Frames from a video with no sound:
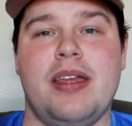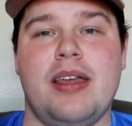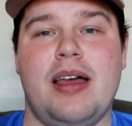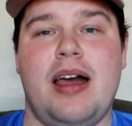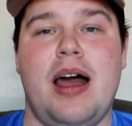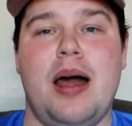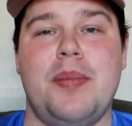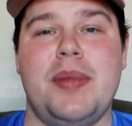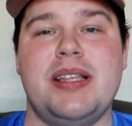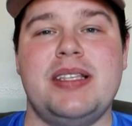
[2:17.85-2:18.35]

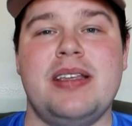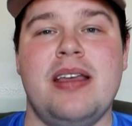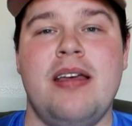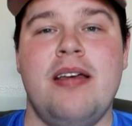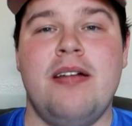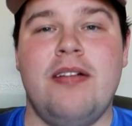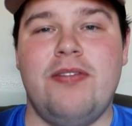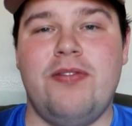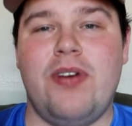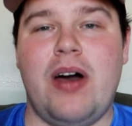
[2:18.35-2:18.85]
comment,
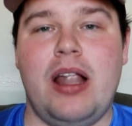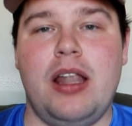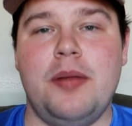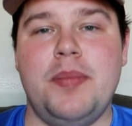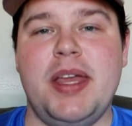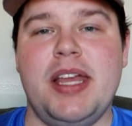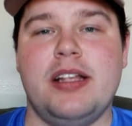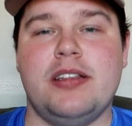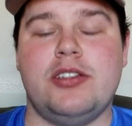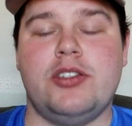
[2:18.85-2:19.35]
follow
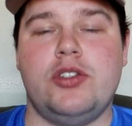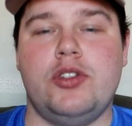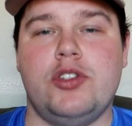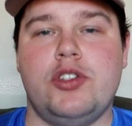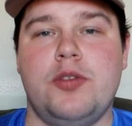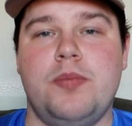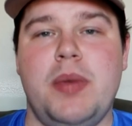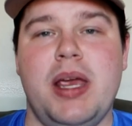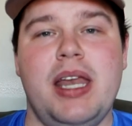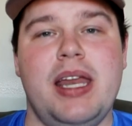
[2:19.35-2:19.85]
me on
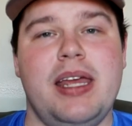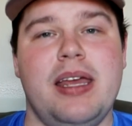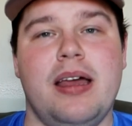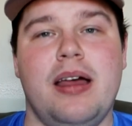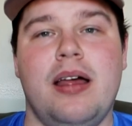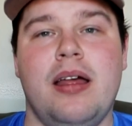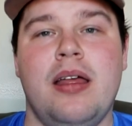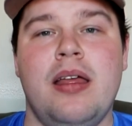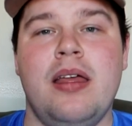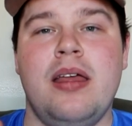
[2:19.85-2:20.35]
social
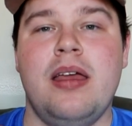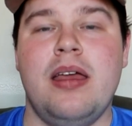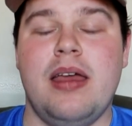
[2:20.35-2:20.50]
media,